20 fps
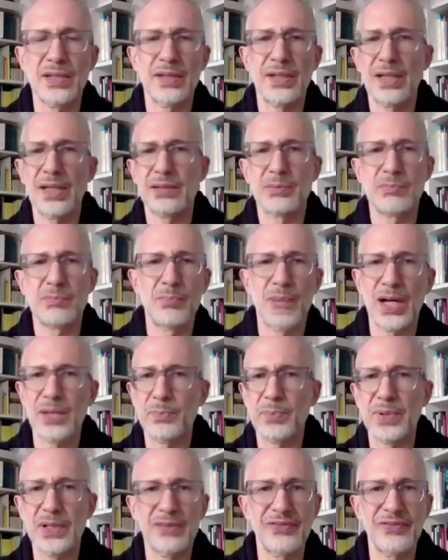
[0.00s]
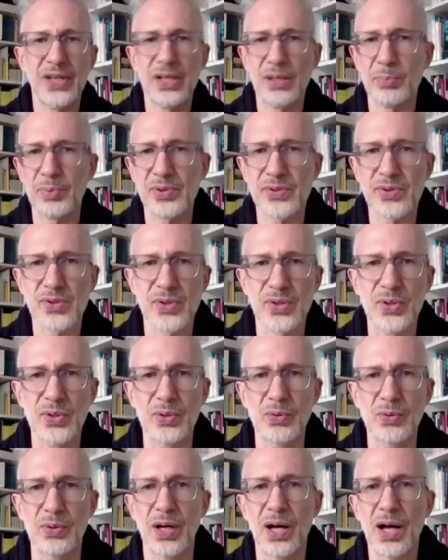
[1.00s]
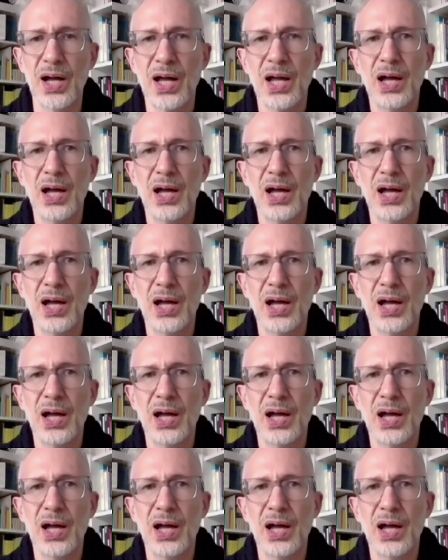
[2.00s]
that might be available to you,